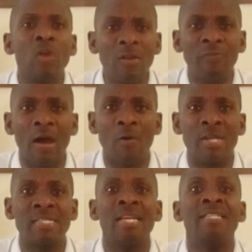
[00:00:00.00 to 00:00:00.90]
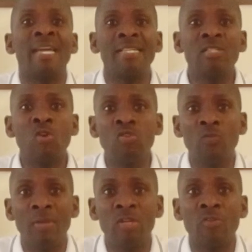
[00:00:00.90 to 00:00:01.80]
12 hours, that is going
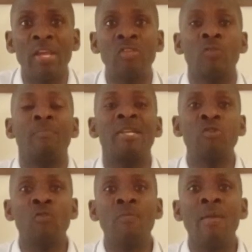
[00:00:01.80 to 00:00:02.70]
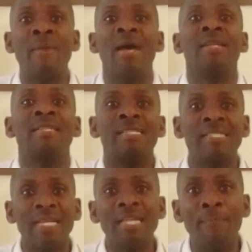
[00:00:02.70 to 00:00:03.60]
to be duration. But remember, the
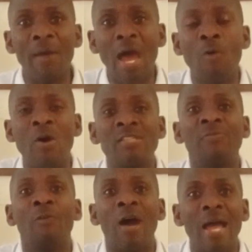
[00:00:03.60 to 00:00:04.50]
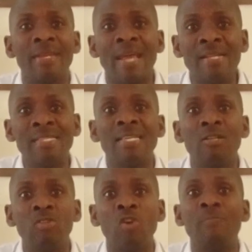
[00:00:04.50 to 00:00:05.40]
startup hours for
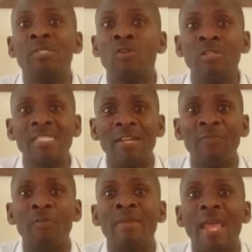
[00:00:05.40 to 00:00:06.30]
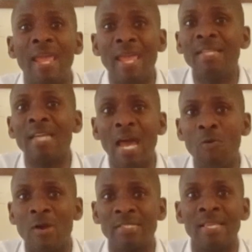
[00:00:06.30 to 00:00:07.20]
non-skilled job is going to start from 8
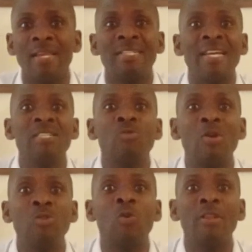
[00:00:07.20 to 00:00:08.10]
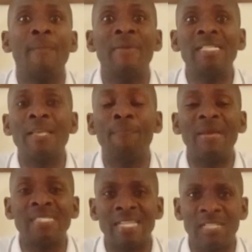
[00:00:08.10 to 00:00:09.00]
hours. That is what you call the basic
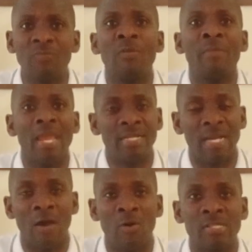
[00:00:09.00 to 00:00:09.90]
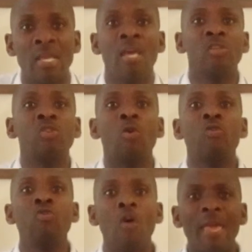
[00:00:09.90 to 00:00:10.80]
pay starts from 8 hours.
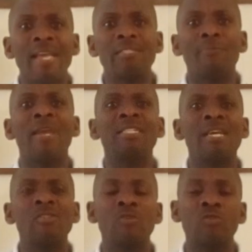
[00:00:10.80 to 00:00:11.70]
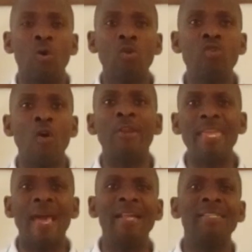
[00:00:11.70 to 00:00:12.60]
So your expectations or your
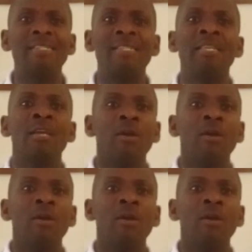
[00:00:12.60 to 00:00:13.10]
reality